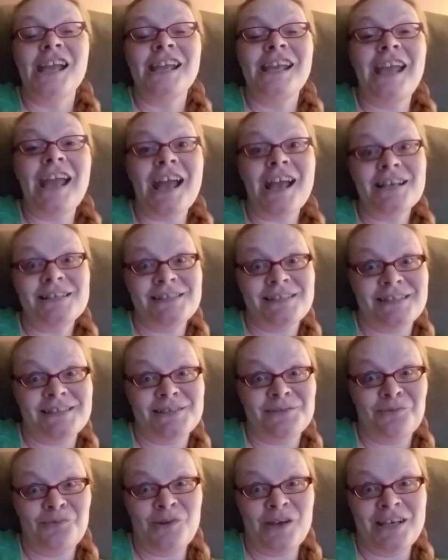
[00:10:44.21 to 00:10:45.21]

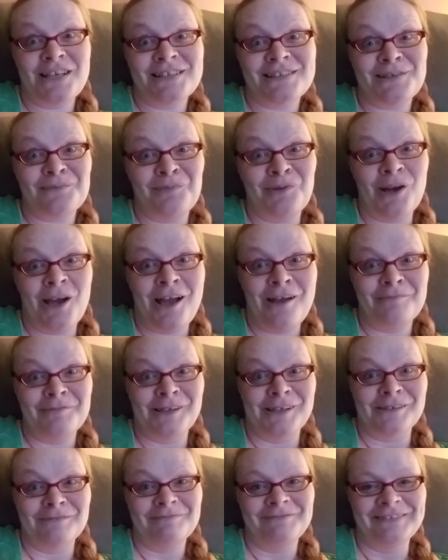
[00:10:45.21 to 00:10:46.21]
Guess what is the
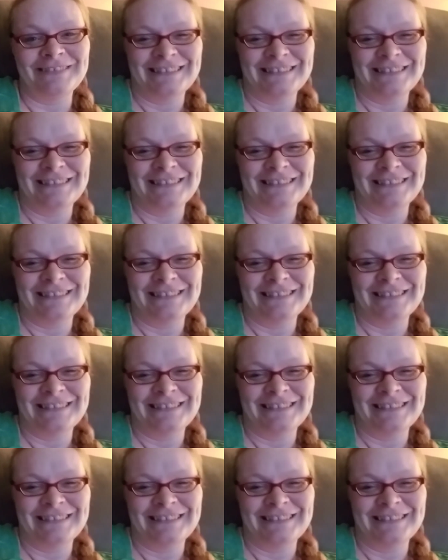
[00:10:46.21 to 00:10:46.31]
problem?